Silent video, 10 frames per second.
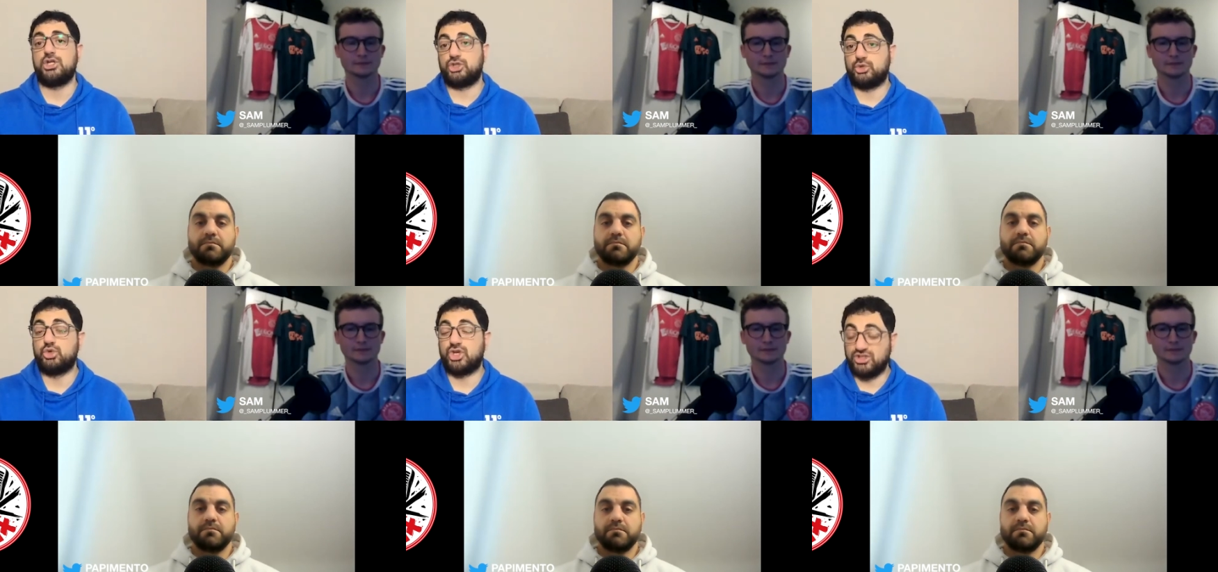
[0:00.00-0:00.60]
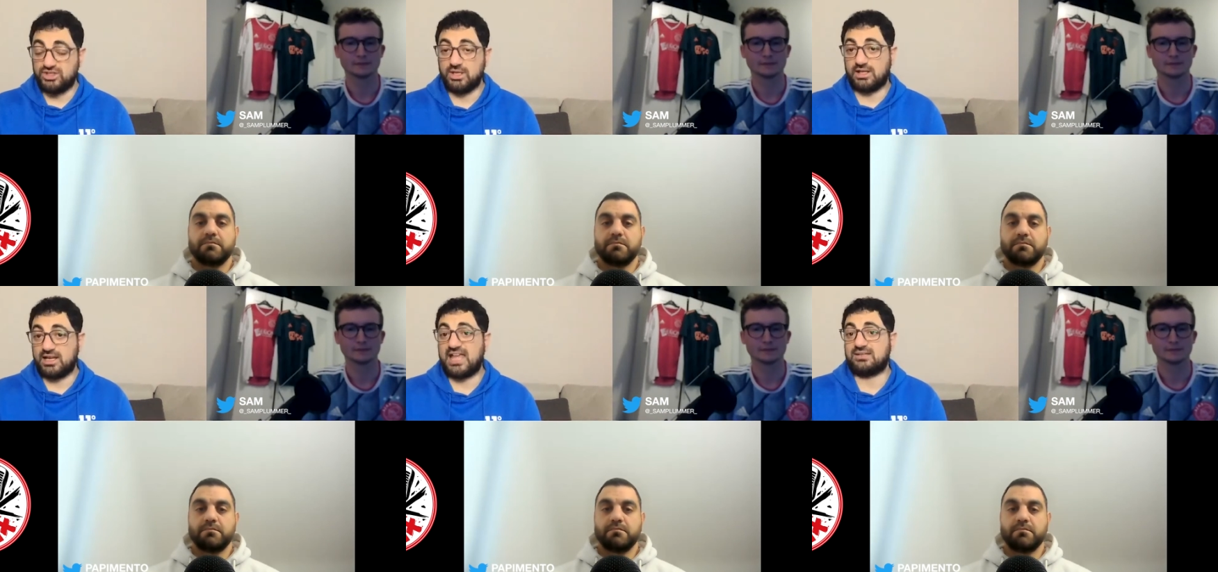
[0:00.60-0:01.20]
Speaker 1: to con-
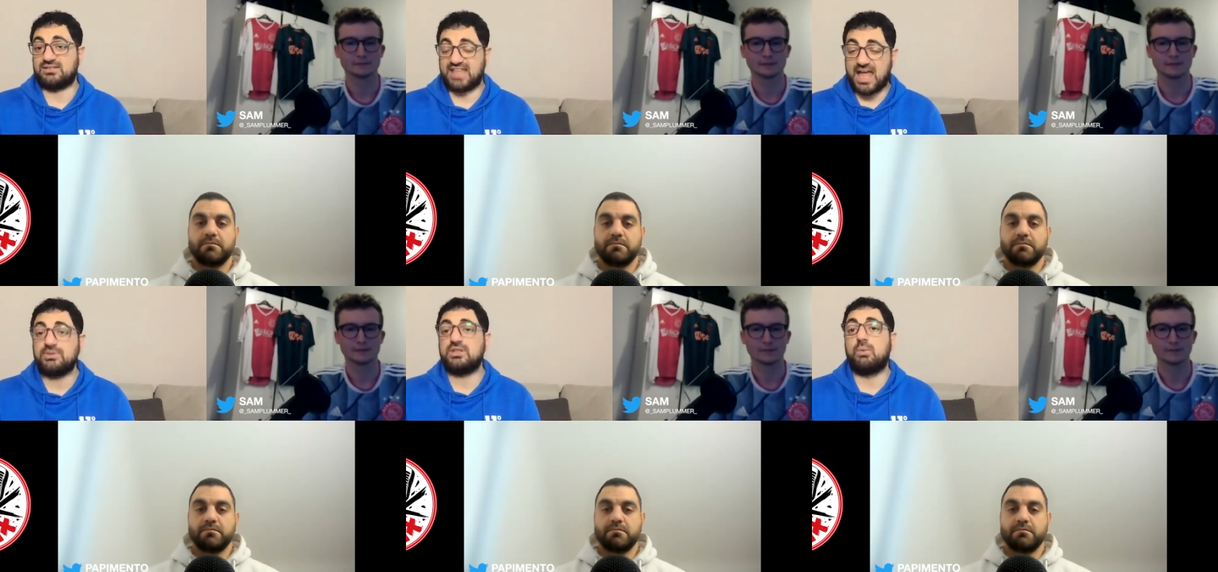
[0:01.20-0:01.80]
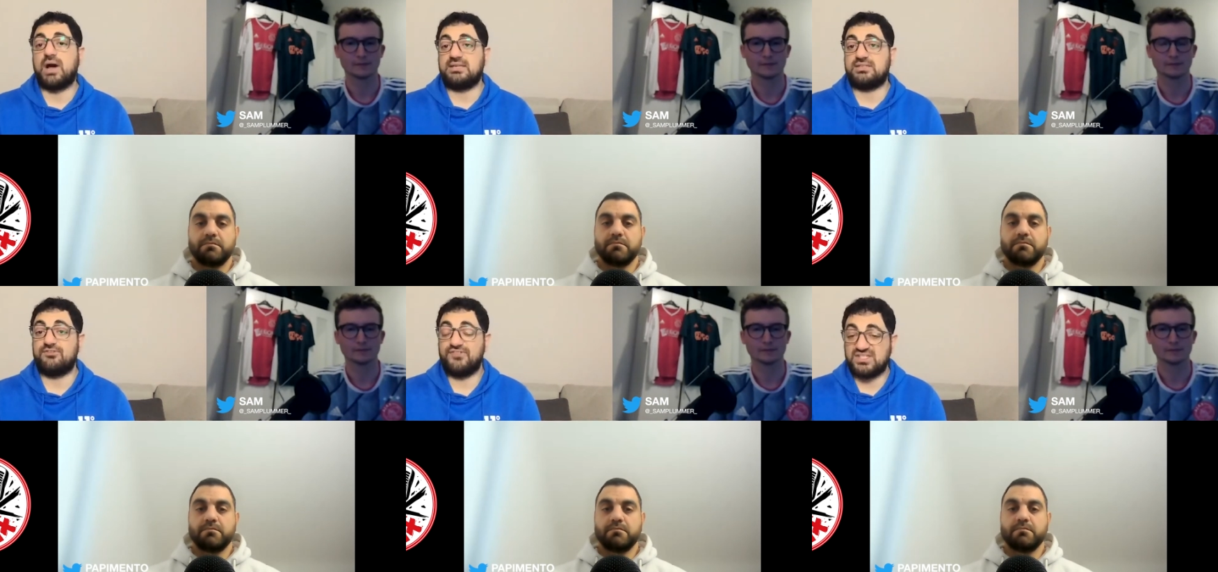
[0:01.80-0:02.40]
like stamina
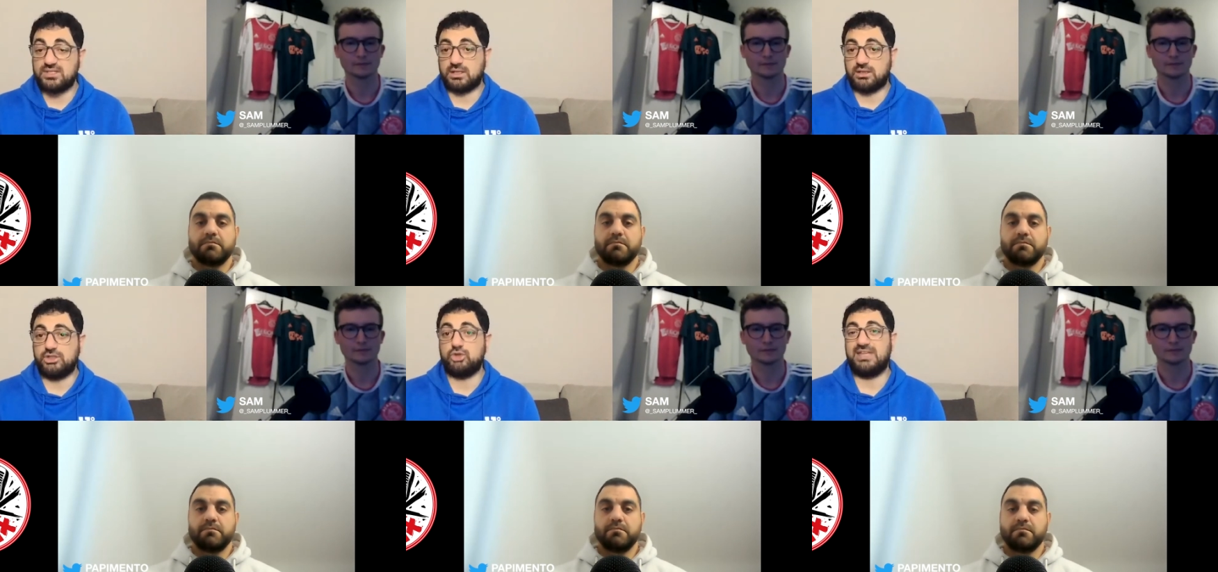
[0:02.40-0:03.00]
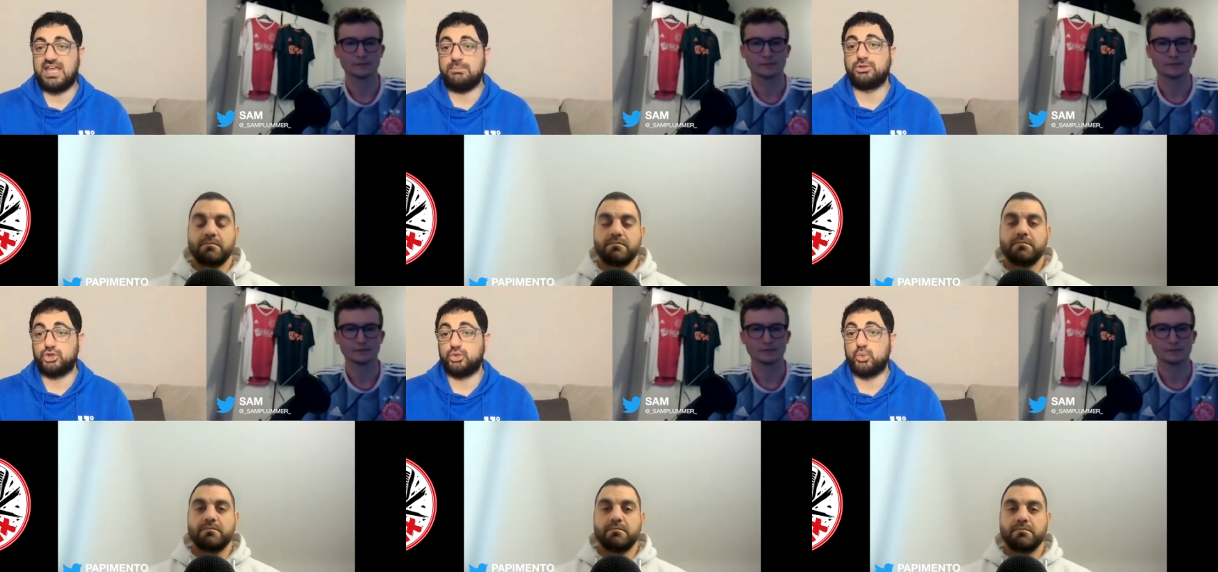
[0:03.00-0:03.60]
wise and physically to be
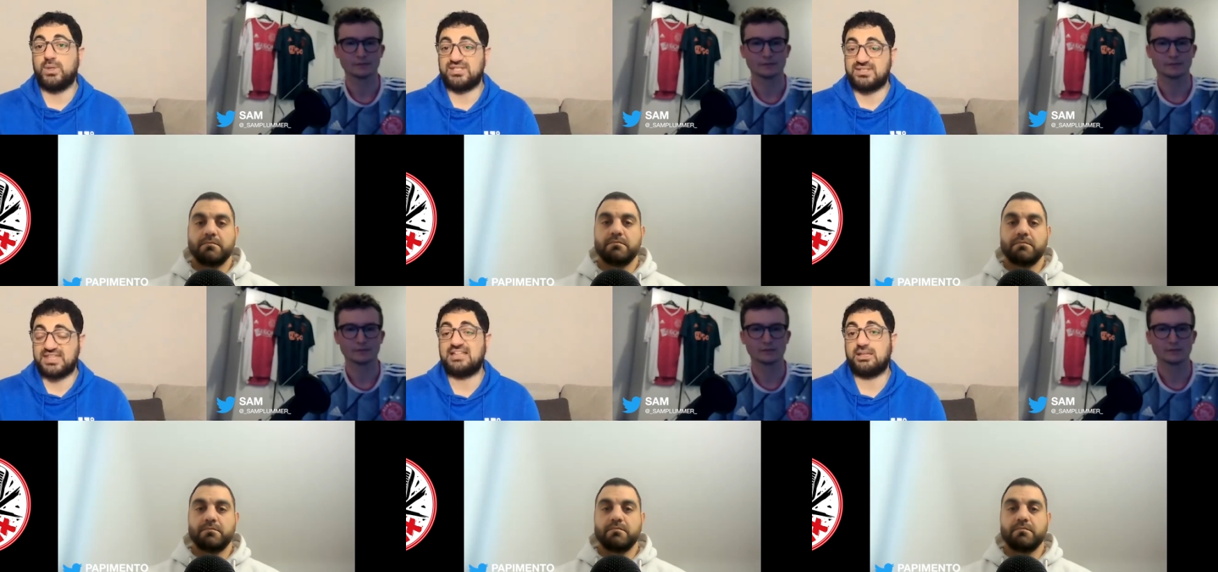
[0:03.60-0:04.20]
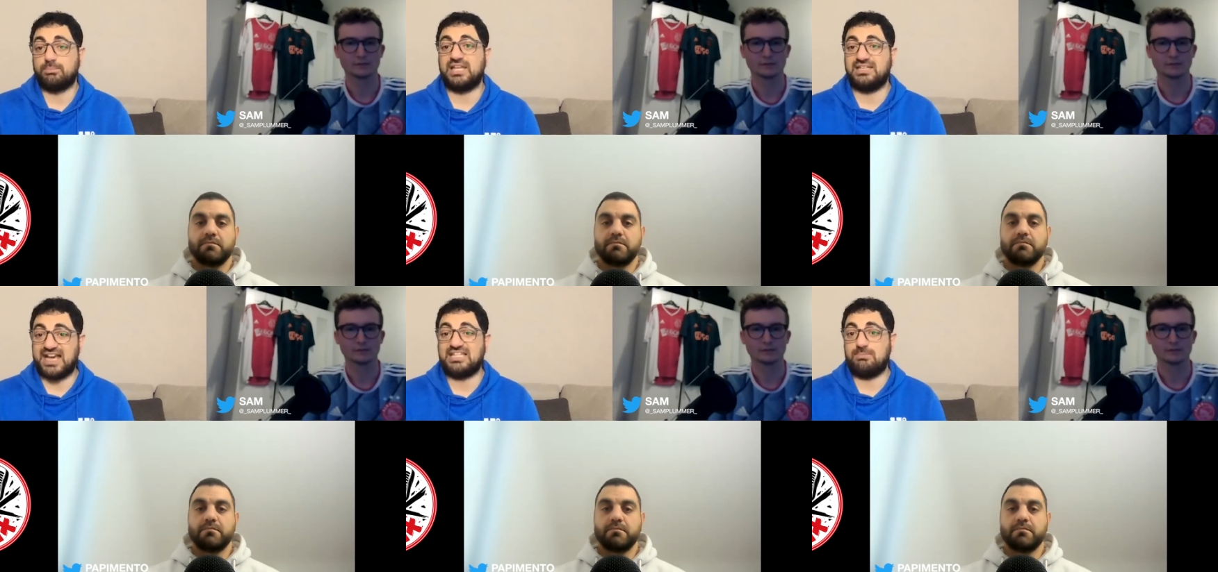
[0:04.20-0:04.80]
able to withstand and play
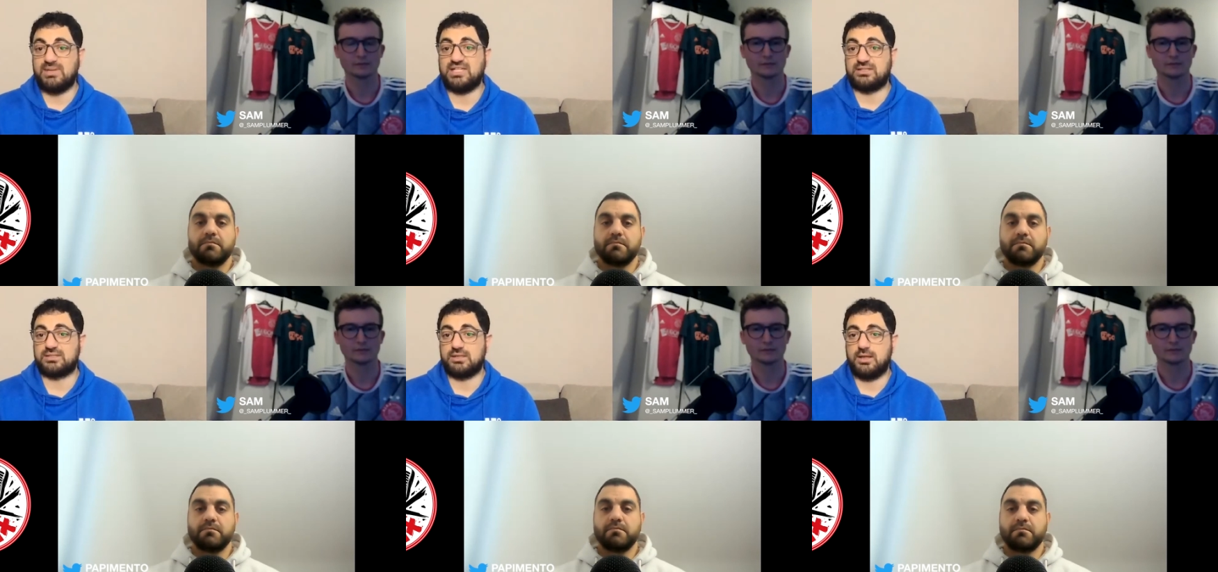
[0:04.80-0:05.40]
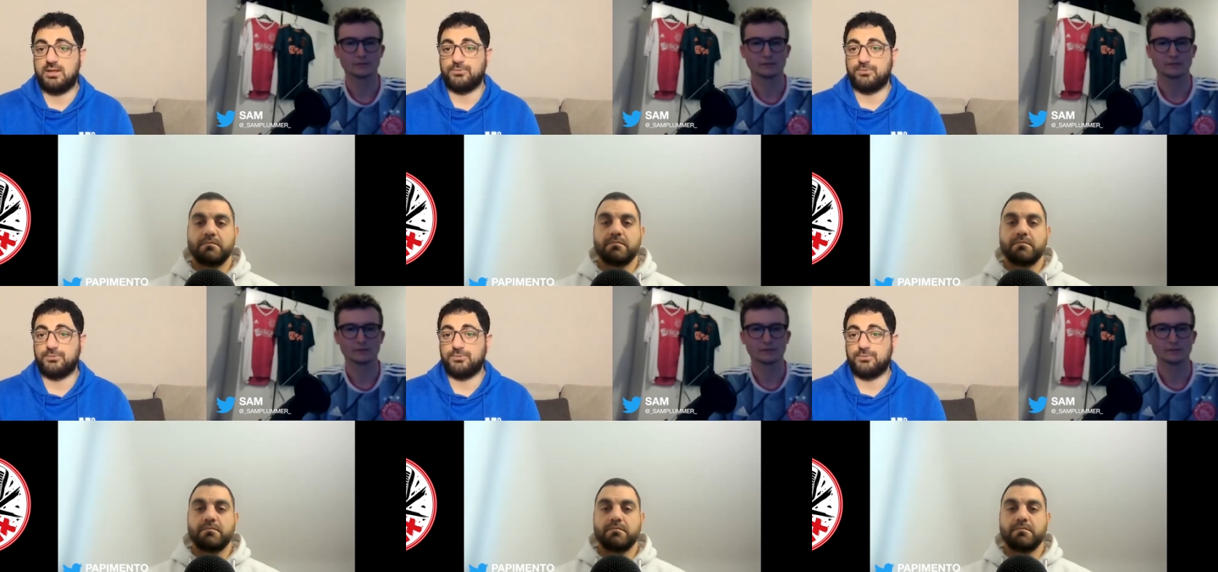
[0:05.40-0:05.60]
90 minutes